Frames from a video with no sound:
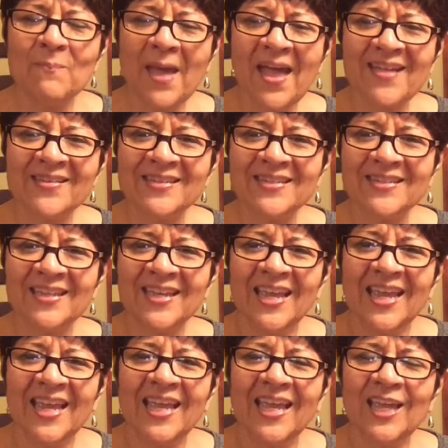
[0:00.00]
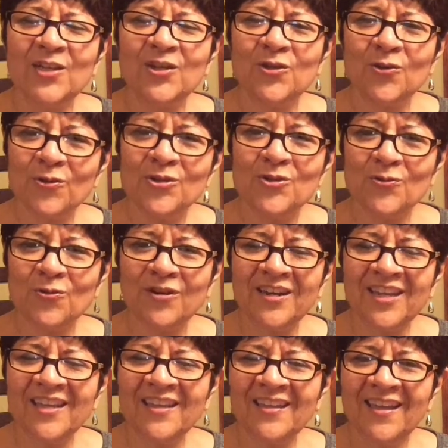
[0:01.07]
best in your
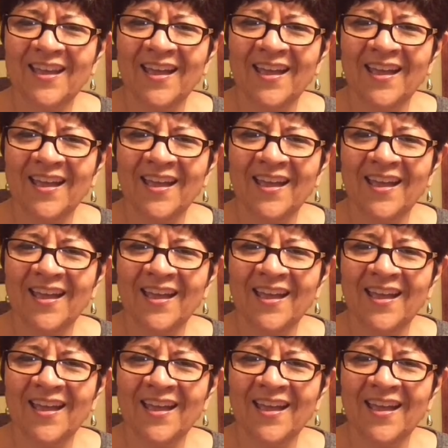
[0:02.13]
journey